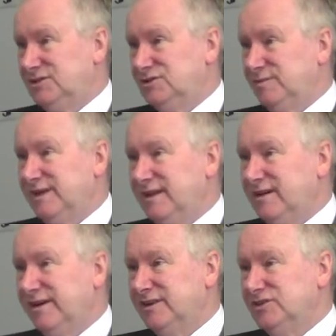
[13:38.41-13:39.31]
should be
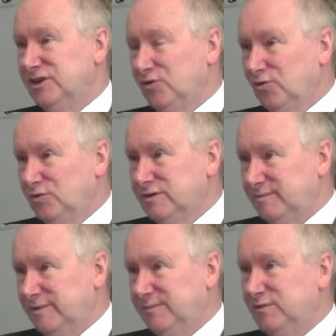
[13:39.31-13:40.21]
encouraging older
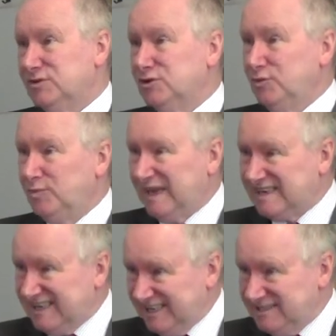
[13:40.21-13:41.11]
people to
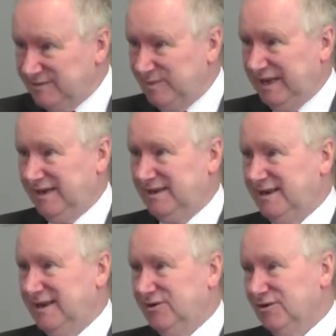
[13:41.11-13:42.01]
participate
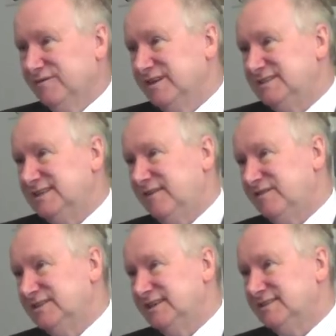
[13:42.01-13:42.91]
in all of these
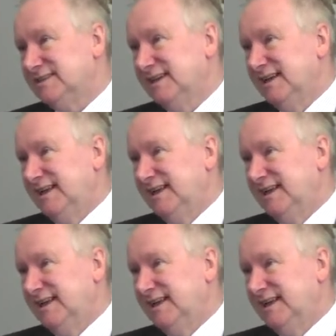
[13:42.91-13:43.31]
services